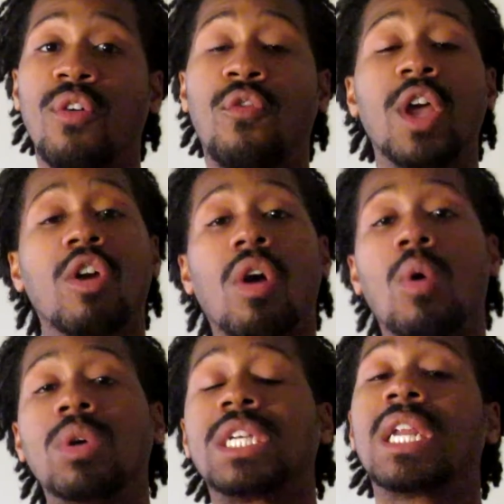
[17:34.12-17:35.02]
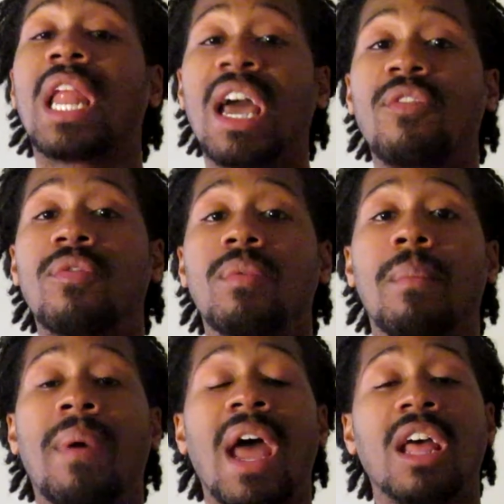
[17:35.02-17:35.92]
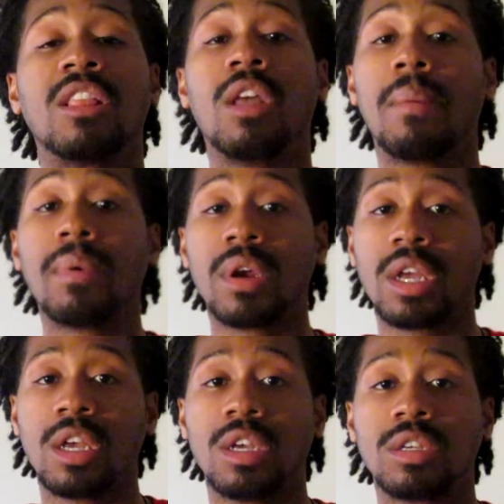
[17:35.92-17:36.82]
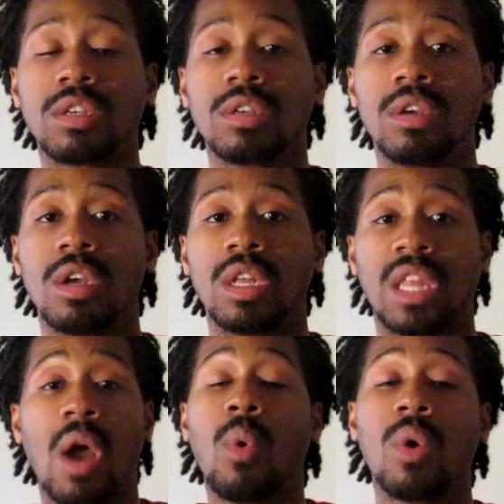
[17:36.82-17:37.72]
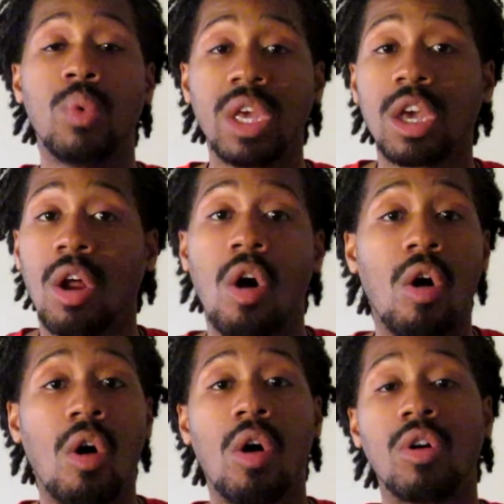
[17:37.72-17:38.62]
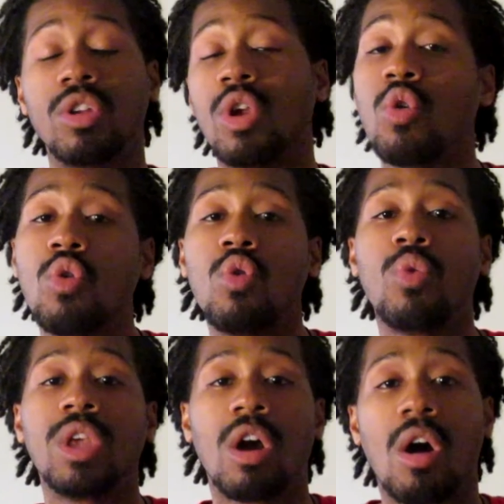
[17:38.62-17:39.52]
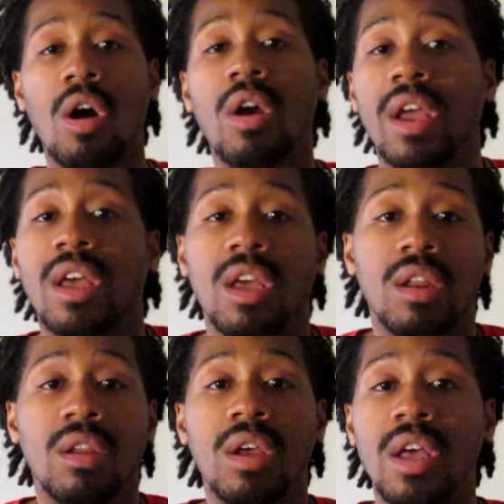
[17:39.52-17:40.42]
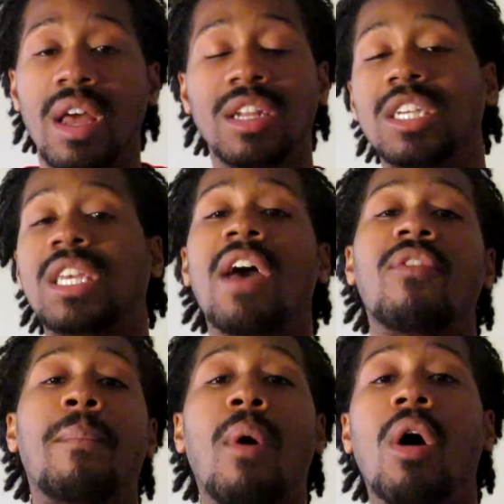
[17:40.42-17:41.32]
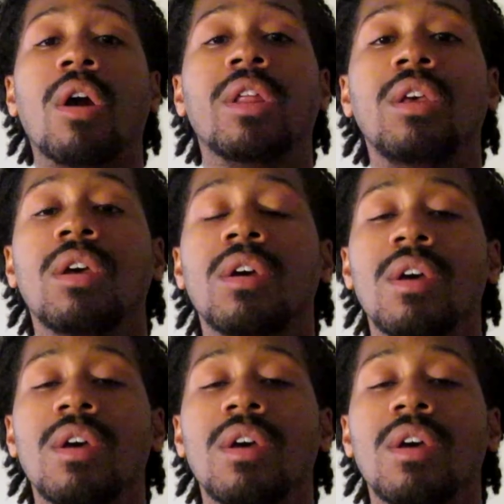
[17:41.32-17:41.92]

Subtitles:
figure out what your life path number is. That way we can all know who we are and just have a party